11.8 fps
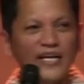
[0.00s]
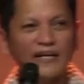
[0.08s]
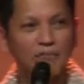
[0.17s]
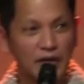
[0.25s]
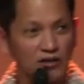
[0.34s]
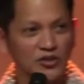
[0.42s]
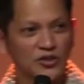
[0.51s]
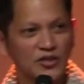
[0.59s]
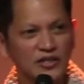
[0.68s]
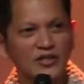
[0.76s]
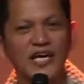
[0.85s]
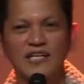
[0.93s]
picture.
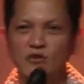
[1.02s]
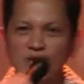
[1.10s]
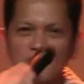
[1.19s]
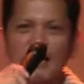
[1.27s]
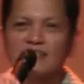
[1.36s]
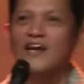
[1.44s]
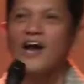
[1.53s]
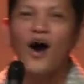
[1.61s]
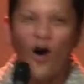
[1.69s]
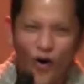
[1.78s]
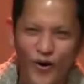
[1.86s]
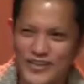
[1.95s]
You get to imagine,
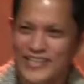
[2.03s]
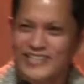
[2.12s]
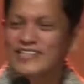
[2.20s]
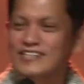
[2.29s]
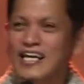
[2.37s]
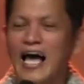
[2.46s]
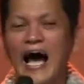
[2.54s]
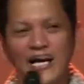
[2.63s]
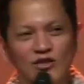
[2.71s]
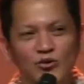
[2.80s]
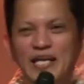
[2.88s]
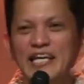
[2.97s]
oh, this is.
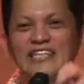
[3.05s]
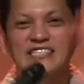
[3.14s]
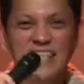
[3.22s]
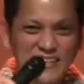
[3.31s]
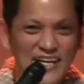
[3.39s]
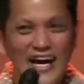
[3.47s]
Actually, it's not God,